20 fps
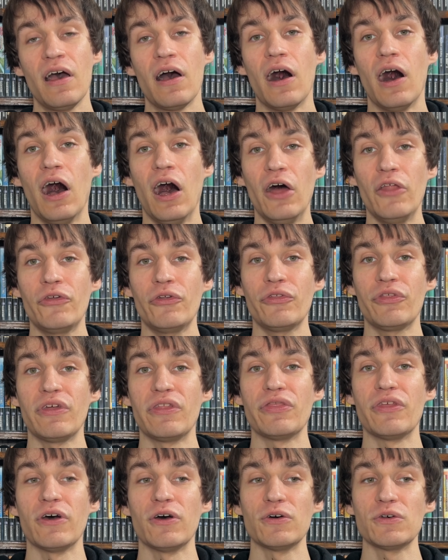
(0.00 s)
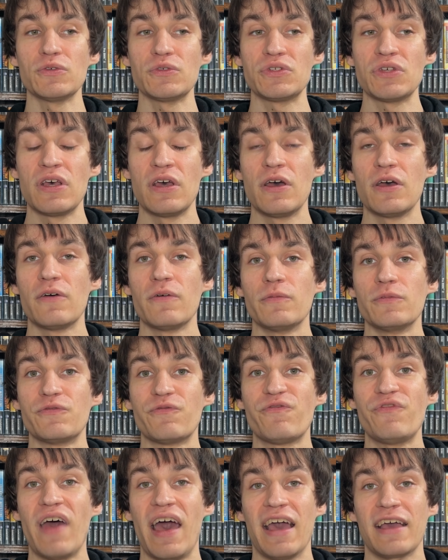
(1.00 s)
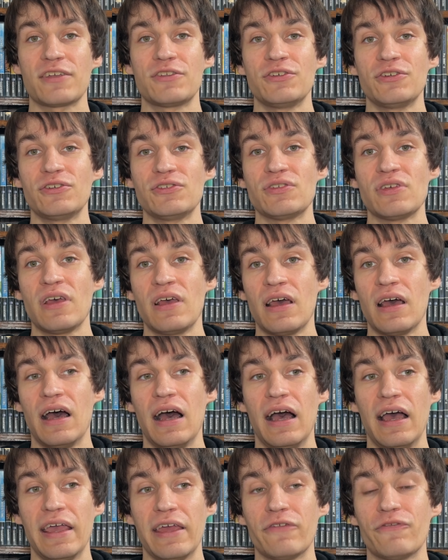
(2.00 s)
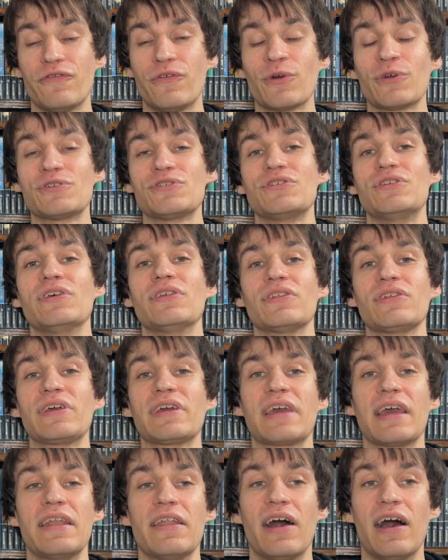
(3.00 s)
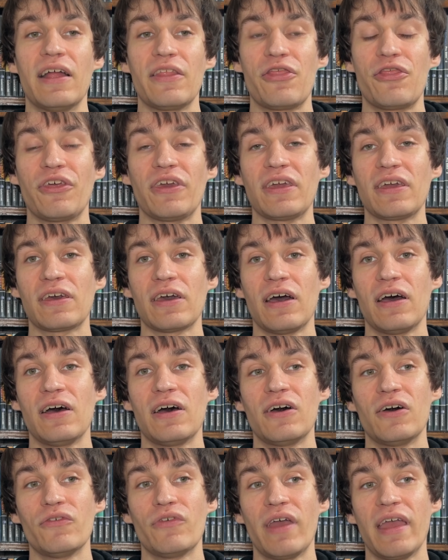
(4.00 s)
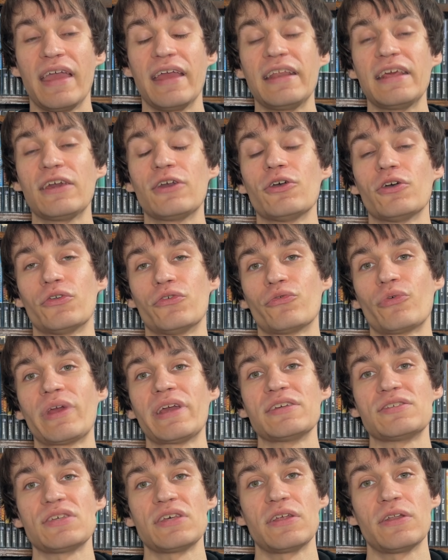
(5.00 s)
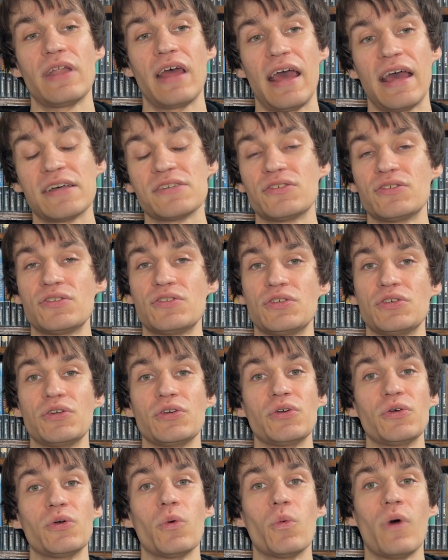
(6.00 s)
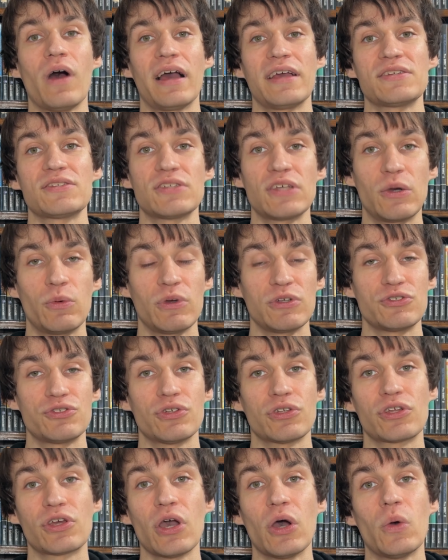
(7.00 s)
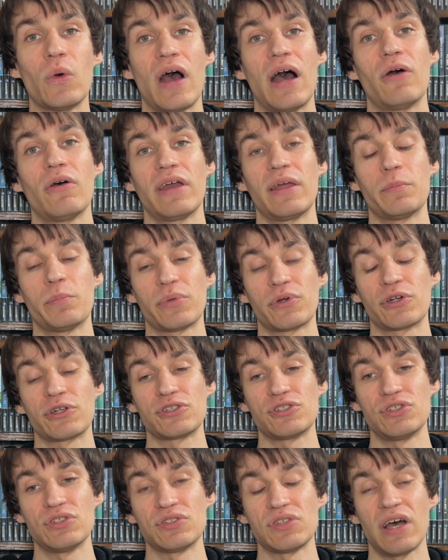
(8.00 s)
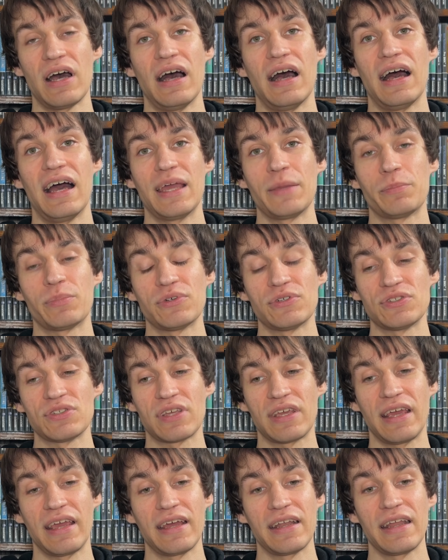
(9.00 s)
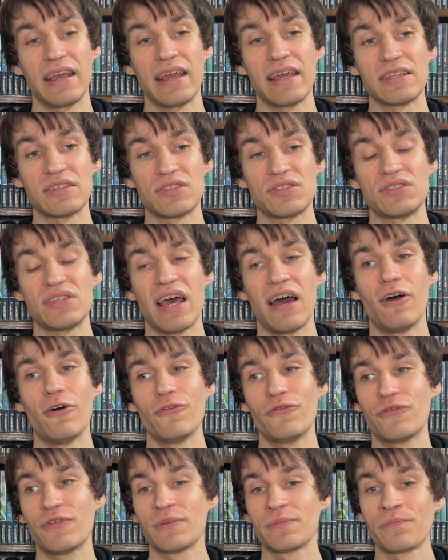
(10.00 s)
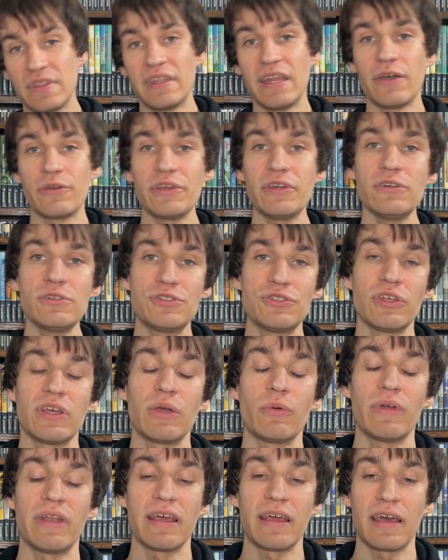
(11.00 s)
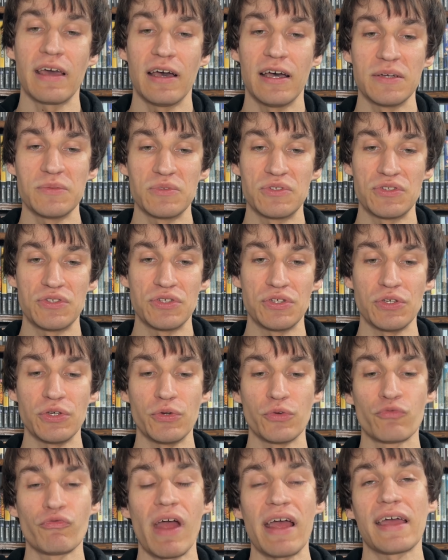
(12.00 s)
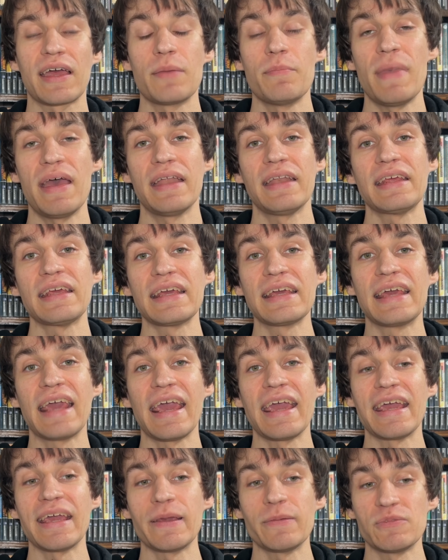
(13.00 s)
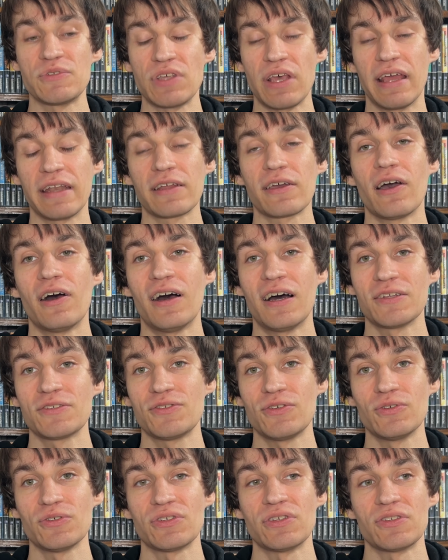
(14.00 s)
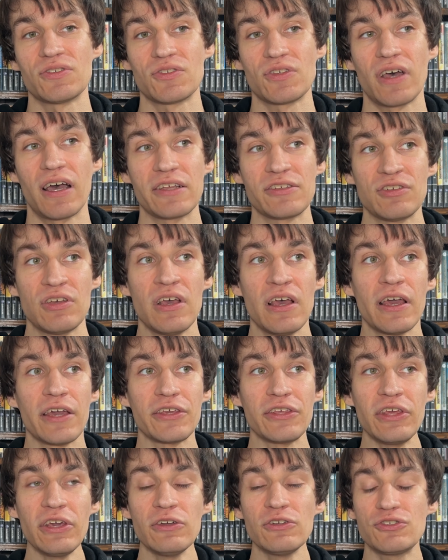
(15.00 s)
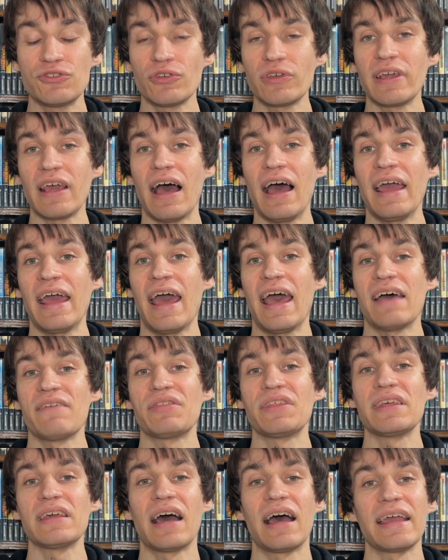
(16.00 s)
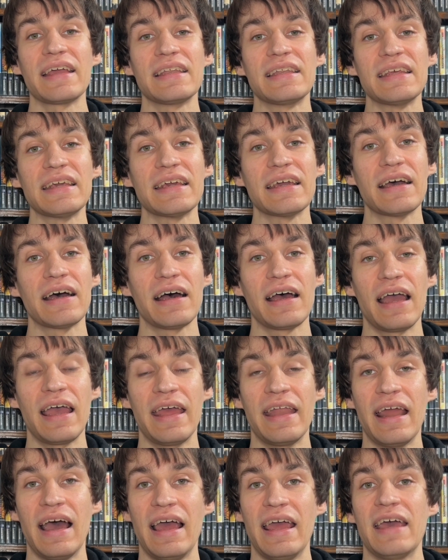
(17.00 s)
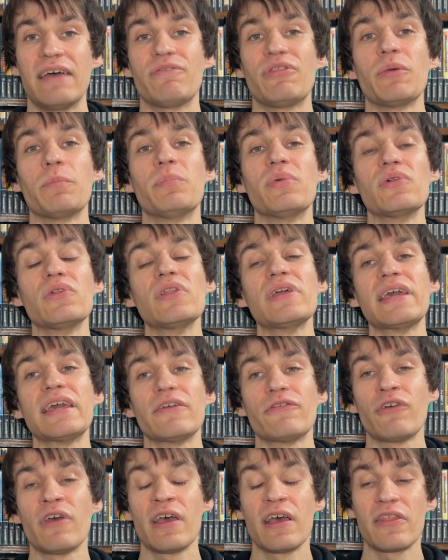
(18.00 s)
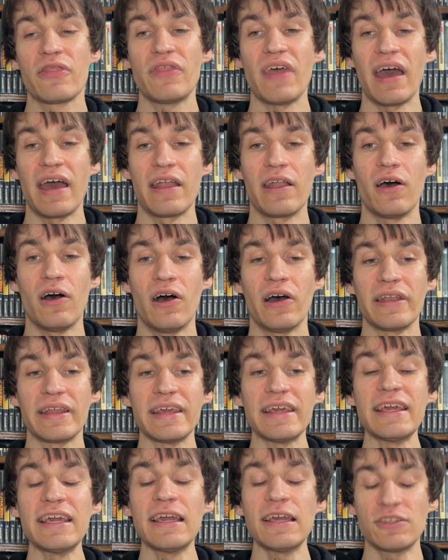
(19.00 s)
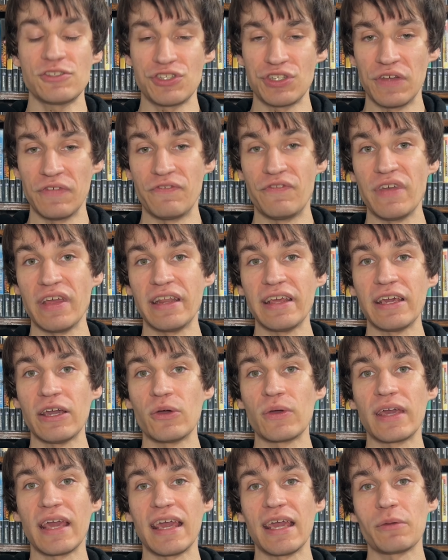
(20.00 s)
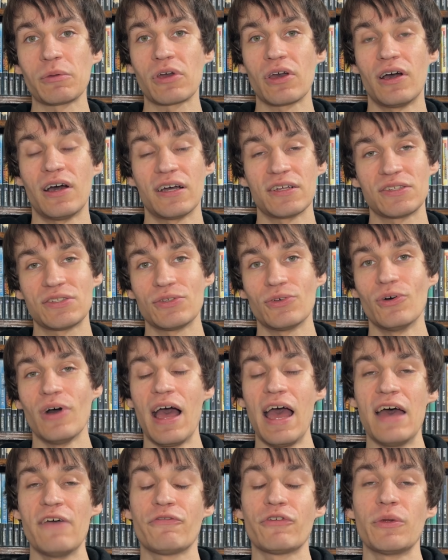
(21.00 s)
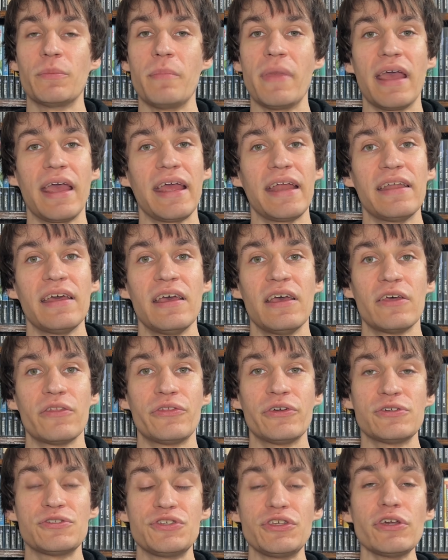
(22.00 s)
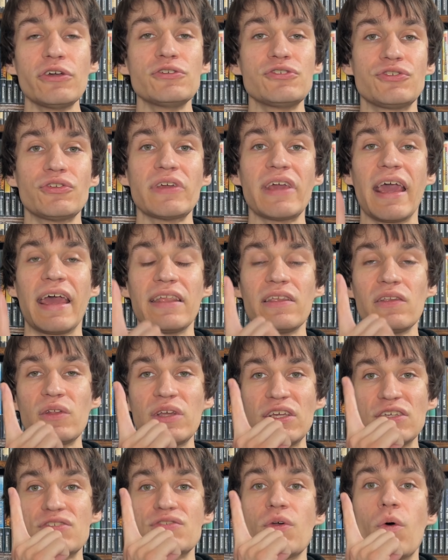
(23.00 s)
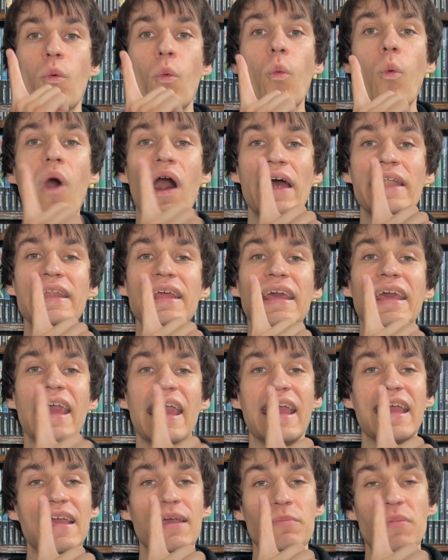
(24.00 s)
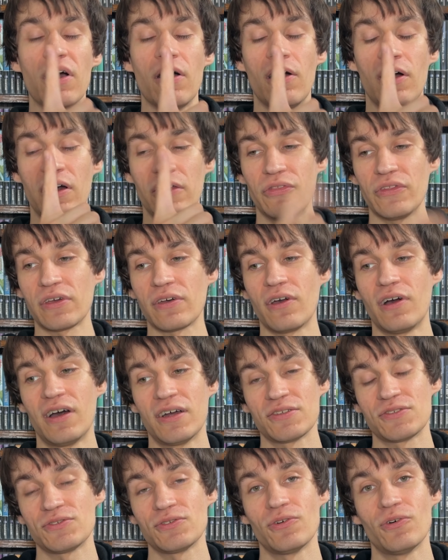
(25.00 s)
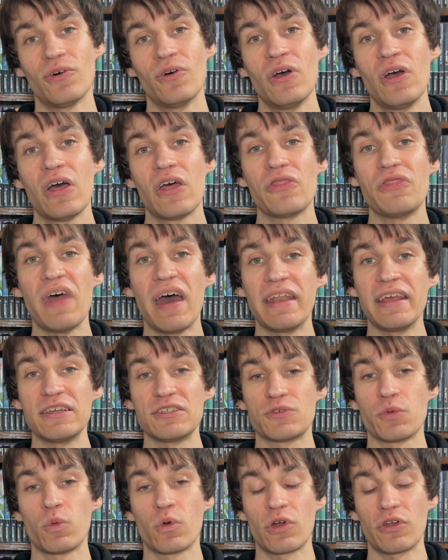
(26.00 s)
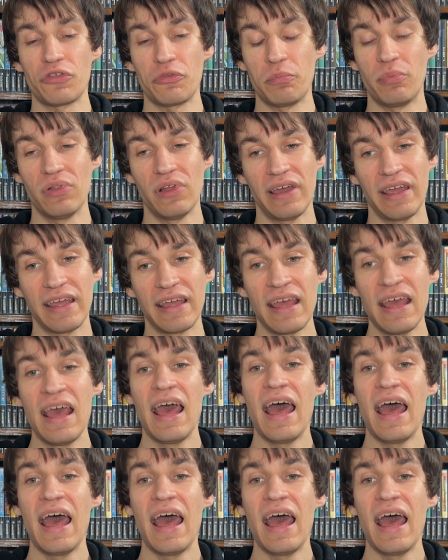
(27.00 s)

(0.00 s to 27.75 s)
Other than those factors, I unfortunately cannot think of any good reason as to why someone should go out and purchase a Hyperscan itself. Now, usually when it comes to recommending games and consoles and such, usually I have the idea and I have the belief that on each video game console ever made, there's usually at least one game on the console that is worth playing.